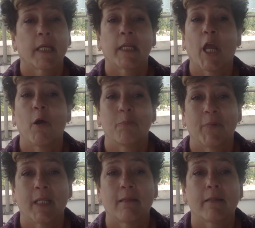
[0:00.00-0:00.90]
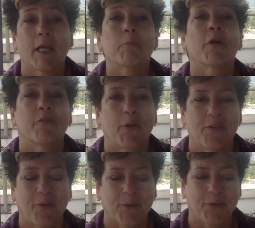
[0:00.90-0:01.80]
can help me get my
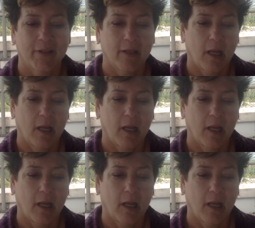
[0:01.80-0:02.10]
voice heard.